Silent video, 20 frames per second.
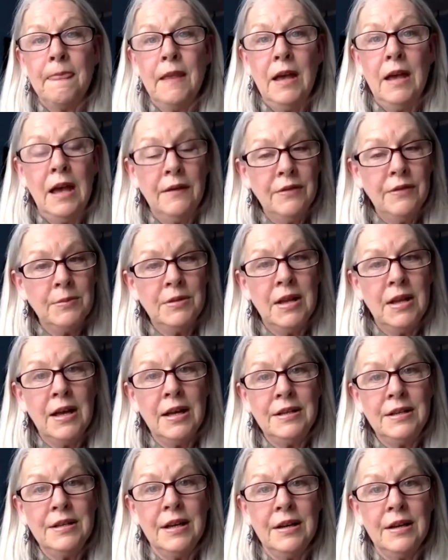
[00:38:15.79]
have them lie
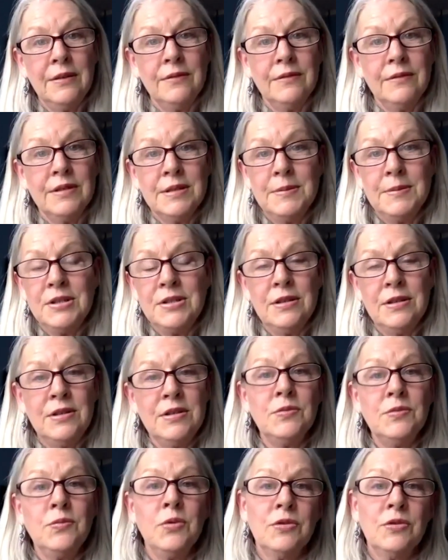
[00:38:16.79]
down. Especially
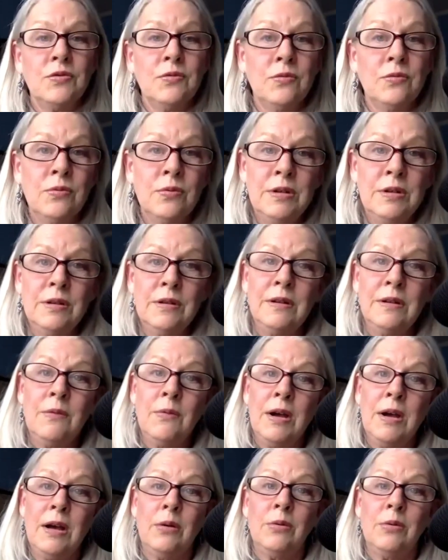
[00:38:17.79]
this works really
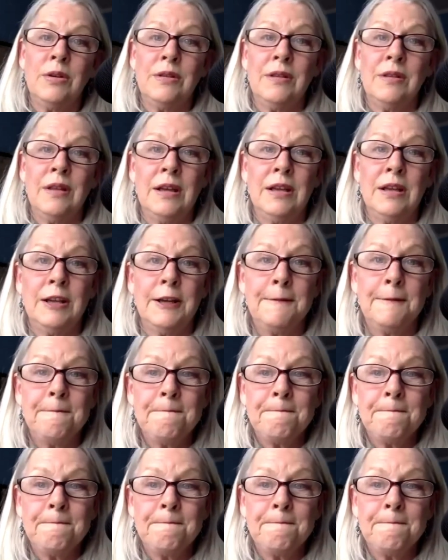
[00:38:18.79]
well with like